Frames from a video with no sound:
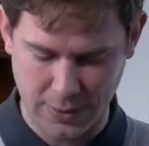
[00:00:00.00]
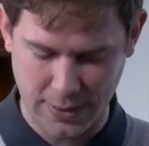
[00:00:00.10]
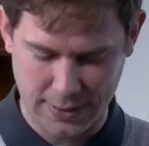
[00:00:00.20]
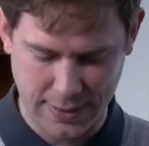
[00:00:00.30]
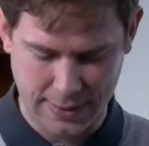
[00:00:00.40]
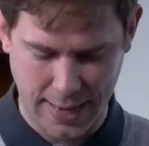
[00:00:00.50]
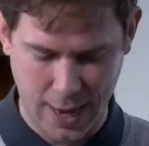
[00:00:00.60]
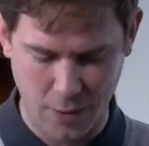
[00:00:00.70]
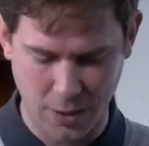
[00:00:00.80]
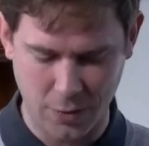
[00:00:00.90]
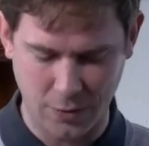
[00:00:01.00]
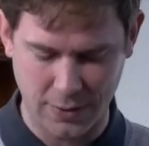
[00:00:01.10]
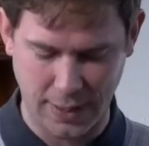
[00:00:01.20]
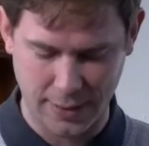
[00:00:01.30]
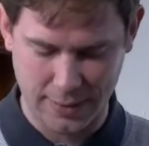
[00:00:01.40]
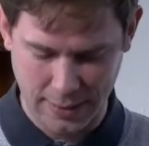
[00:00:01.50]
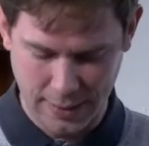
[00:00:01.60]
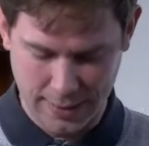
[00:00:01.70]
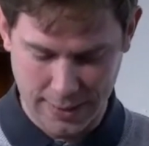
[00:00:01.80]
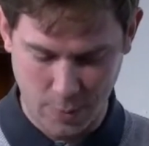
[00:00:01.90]
this in the town and countryside,
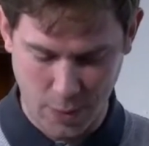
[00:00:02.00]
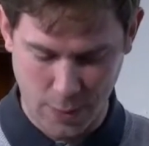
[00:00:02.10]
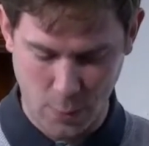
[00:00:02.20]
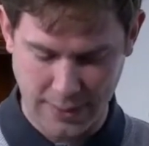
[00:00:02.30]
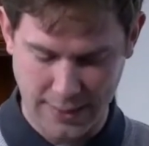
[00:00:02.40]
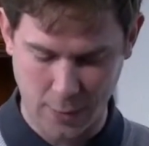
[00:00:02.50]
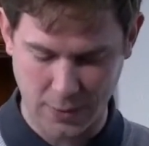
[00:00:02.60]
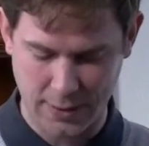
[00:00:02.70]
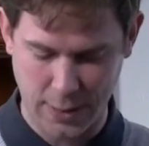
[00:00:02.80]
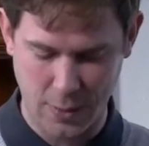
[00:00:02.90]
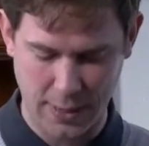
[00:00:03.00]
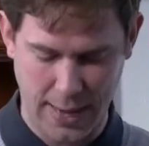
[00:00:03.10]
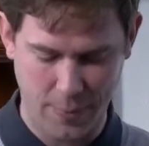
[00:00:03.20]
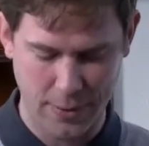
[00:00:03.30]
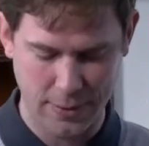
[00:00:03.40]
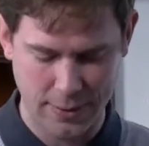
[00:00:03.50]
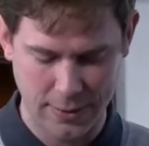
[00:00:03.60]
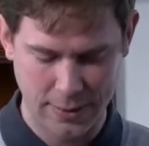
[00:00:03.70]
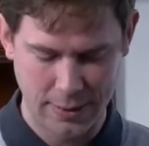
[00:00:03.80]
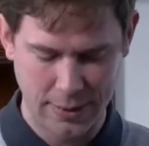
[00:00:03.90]
and the people went out to see what had happened.
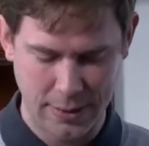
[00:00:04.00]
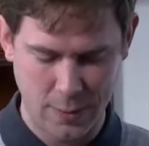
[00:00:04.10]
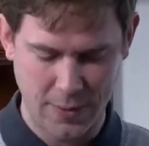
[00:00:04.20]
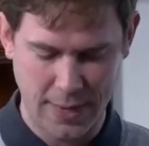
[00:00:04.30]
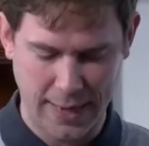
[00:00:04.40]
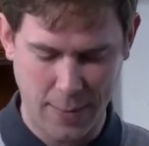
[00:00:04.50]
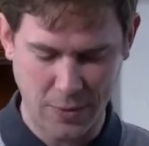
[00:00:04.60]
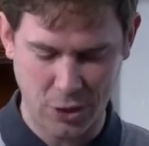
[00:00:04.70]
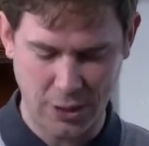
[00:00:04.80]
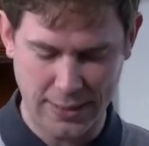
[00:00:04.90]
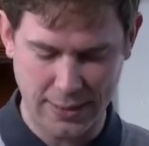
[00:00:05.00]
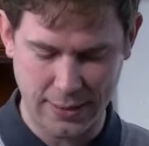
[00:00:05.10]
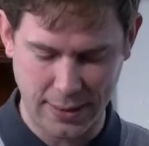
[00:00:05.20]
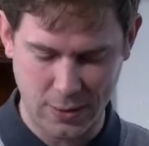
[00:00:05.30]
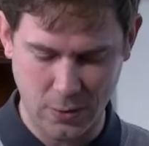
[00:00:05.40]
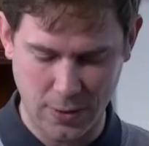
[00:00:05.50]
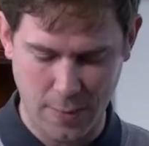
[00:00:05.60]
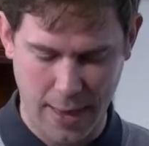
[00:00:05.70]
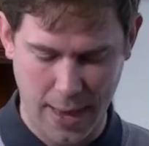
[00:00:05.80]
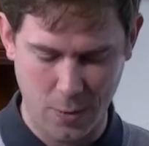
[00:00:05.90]
When they came to Jesus, they saw the
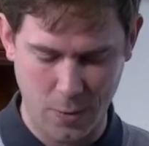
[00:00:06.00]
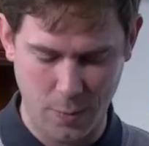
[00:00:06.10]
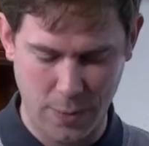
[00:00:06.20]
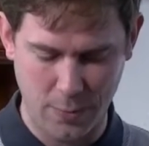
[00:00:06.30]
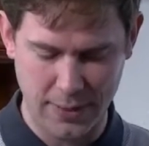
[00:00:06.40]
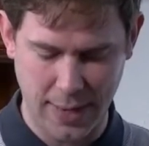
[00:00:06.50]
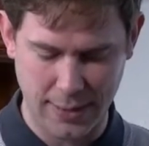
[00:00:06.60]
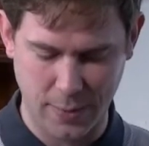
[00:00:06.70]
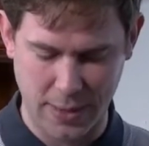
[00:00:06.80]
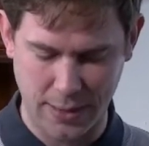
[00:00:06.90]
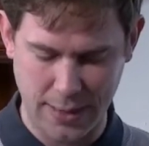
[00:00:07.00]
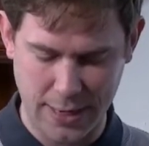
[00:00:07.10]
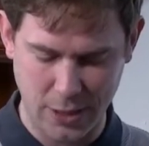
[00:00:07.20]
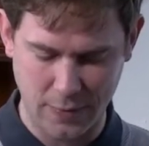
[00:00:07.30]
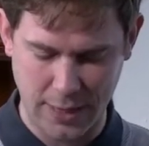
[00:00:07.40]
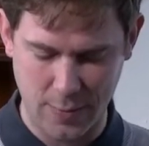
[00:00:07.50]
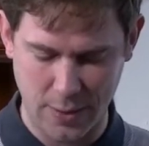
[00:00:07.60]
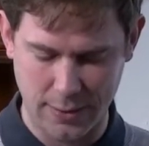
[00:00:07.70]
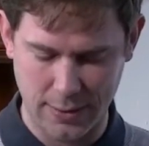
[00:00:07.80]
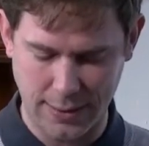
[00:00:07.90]
man who had been possessed by the legion of
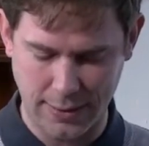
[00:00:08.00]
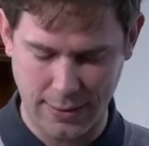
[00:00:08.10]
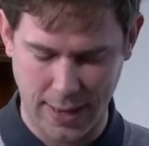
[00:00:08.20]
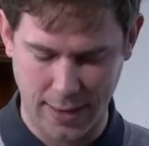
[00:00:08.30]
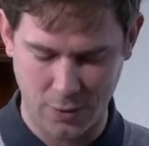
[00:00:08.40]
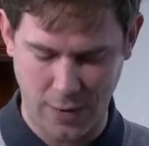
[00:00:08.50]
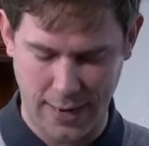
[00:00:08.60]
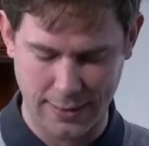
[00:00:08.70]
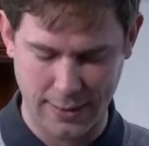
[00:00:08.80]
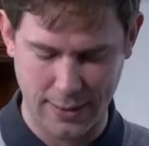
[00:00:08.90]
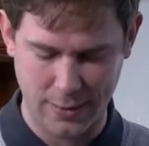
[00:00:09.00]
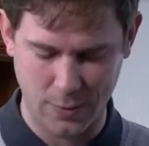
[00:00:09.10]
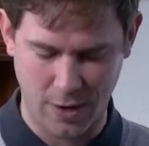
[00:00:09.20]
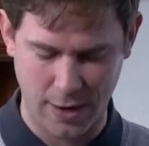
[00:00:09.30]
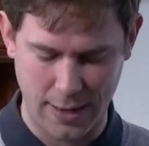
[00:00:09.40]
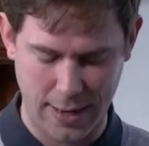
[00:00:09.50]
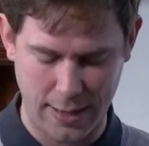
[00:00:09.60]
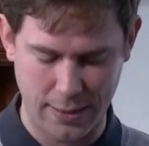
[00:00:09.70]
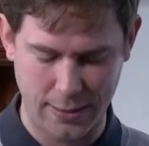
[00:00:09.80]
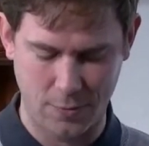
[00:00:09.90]
demons sitting there, dressed and in
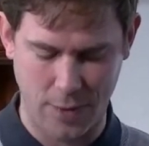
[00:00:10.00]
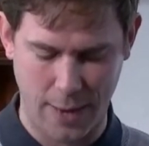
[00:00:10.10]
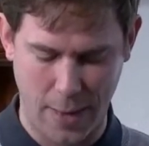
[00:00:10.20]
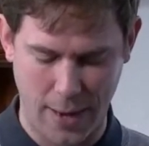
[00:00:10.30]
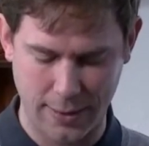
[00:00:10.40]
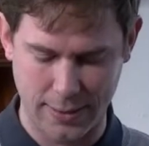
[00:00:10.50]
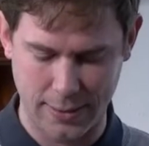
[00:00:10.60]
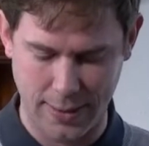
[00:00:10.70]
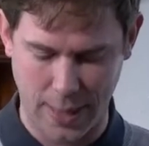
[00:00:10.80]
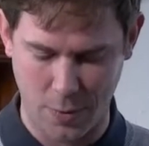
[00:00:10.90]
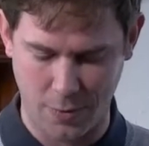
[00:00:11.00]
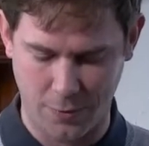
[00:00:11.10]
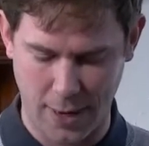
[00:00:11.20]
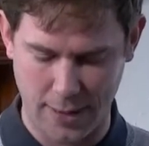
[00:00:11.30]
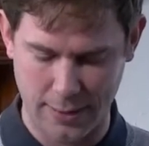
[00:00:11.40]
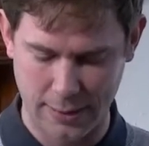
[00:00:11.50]
his right mind, and they were afraid.